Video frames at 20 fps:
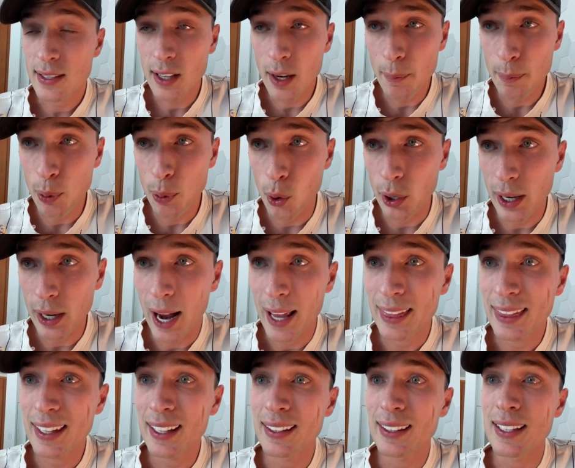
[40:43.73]
At some
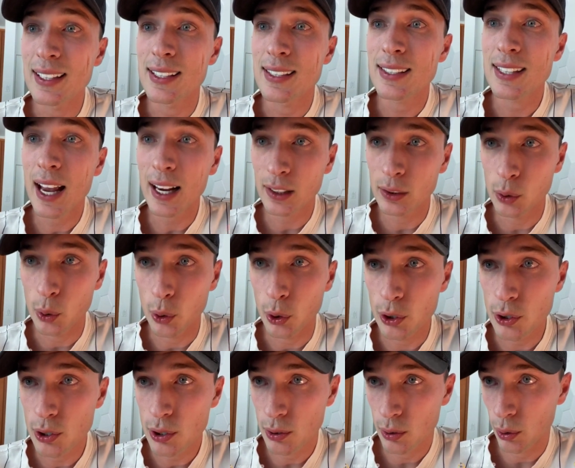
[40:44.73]
point, I think these tech
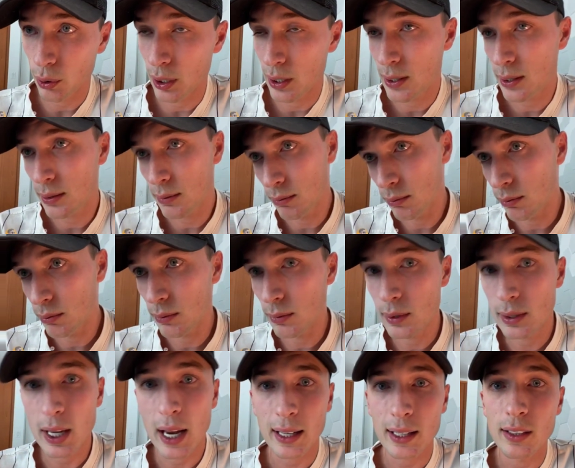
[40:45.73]
lords or these
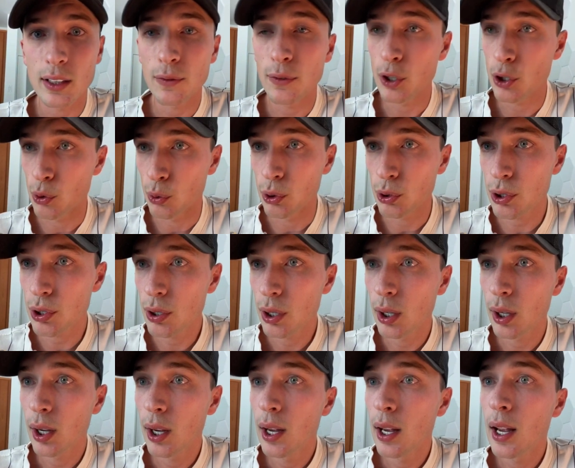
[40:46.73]
tech
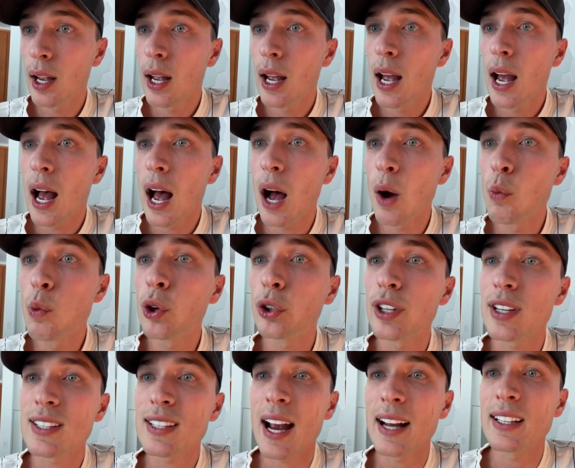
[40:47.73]
individuals
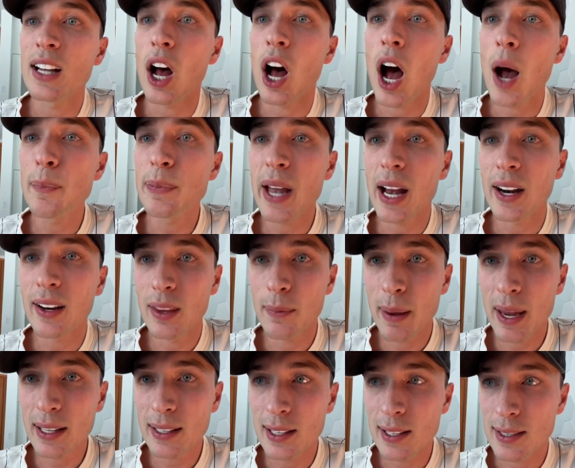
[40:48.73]
will decide to opt out
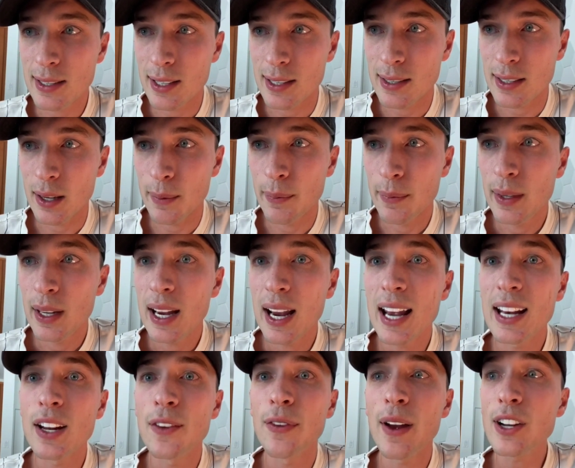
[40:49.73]
of the banking system
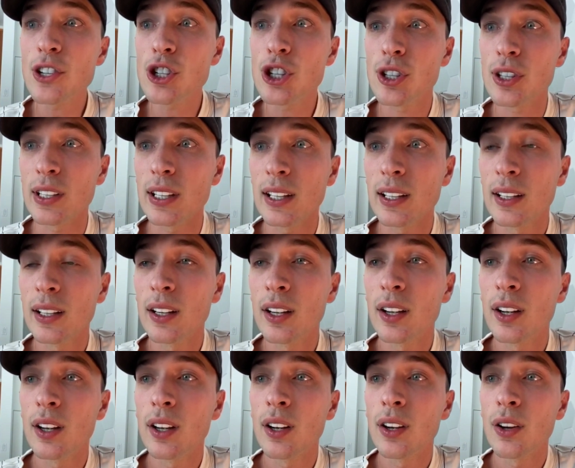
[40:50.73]
and eventually
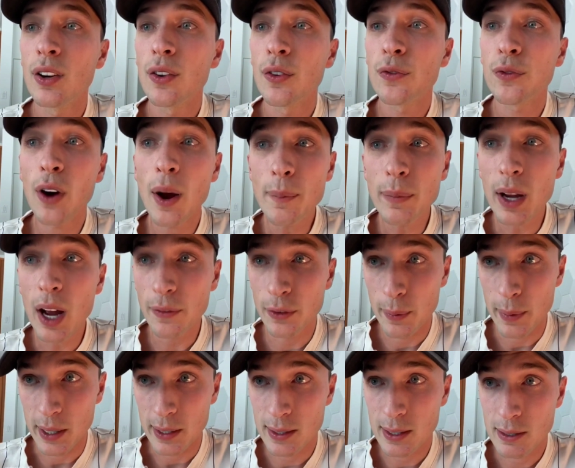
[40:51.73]
from
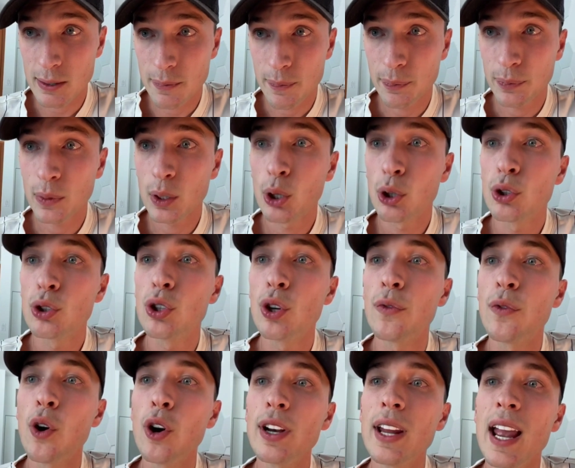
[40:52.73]
governments
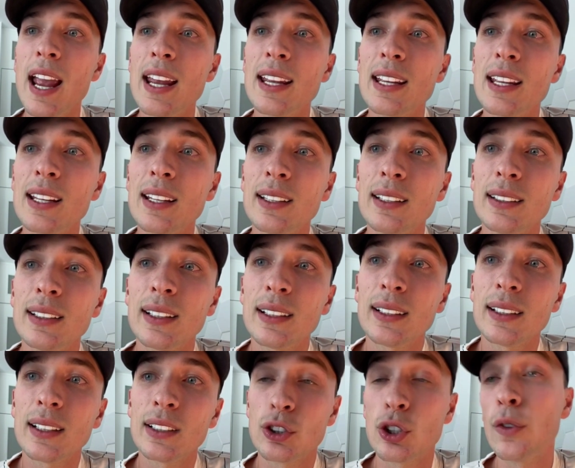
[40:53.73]
to avoid having
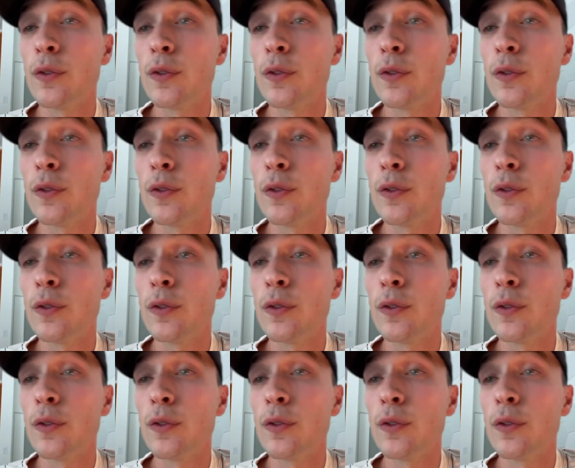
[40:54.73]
